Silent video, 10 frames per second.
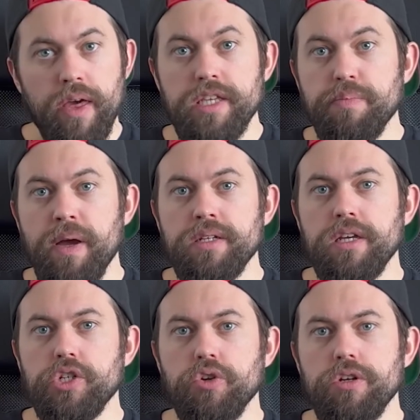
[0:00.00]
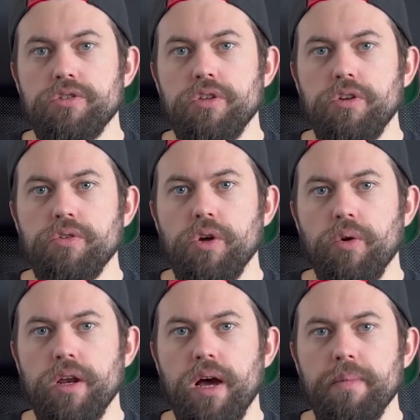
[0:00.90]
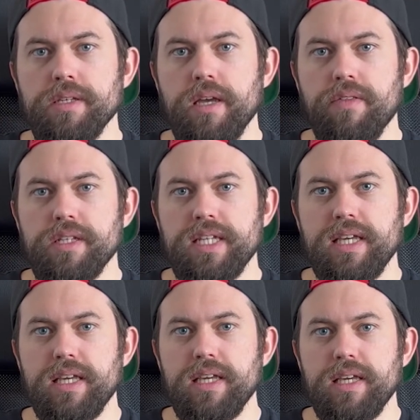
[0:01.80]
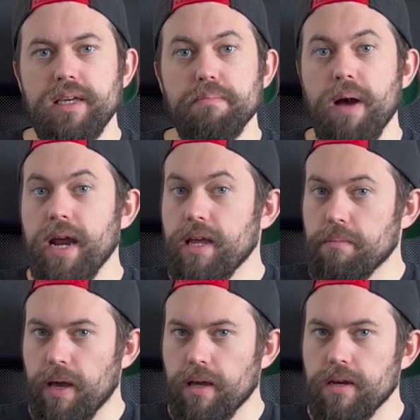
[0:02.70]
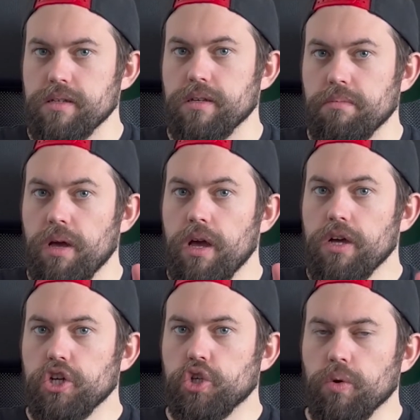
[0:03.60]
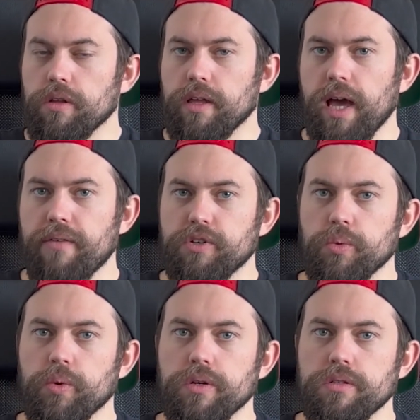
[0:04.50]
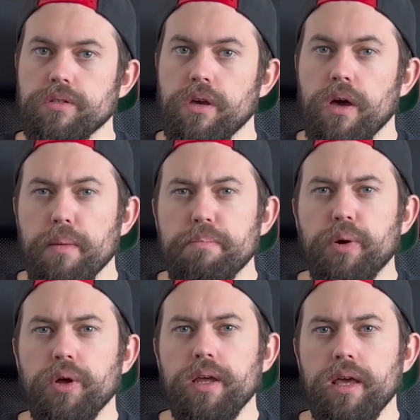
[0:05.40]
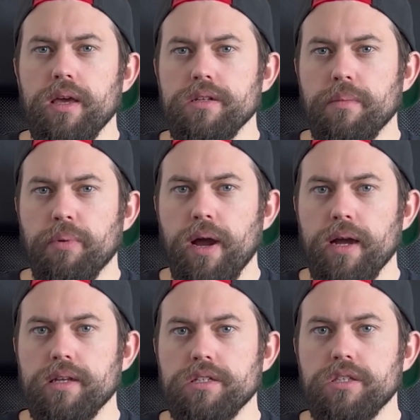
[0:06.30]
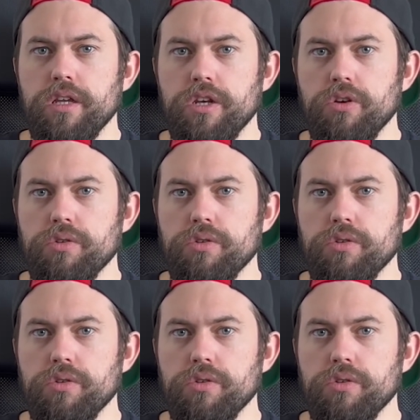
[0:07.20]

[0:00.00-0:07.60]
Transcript: expect to introduce the new tokenomics and the TEE mining mechanism shortly afterwards, putting into practice the new